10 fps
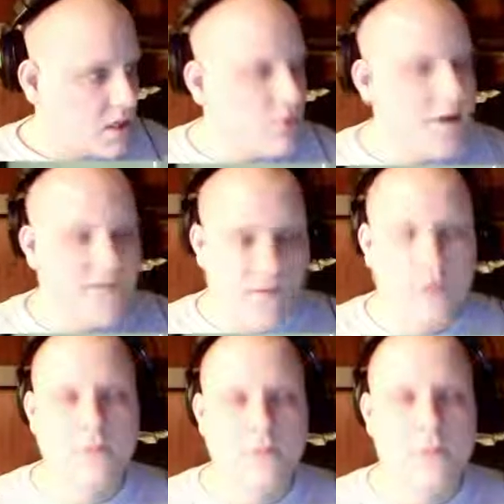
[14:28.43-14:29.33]

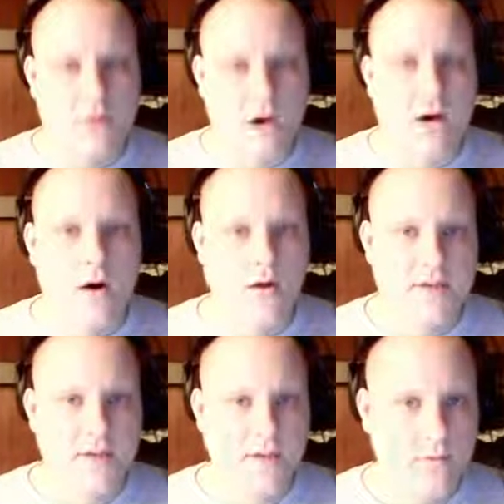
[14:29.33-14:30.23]
invulnerable
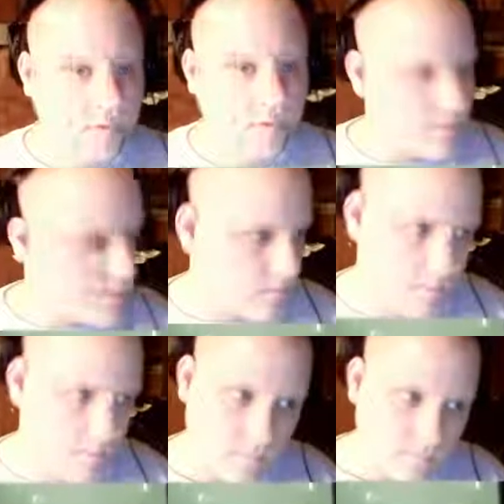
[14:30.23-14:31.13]
cards,
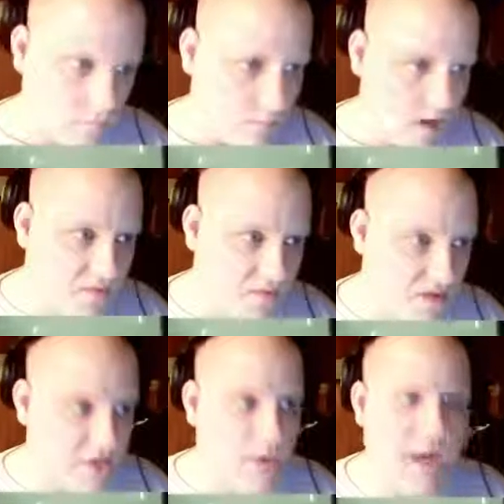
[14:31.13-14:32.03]

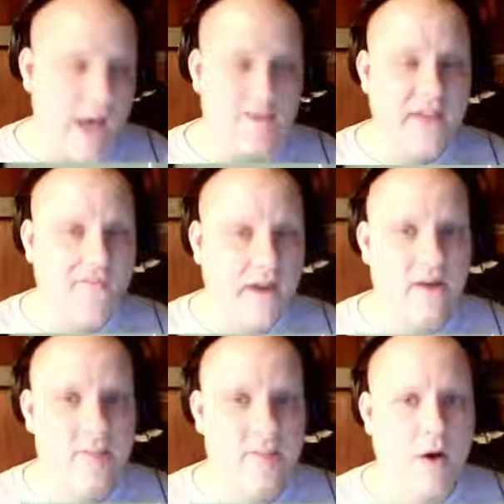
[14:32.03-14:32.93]
then you have a
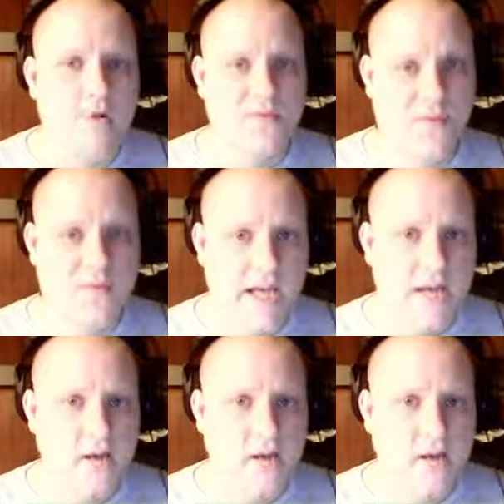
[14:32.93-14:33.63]
very powerful deck.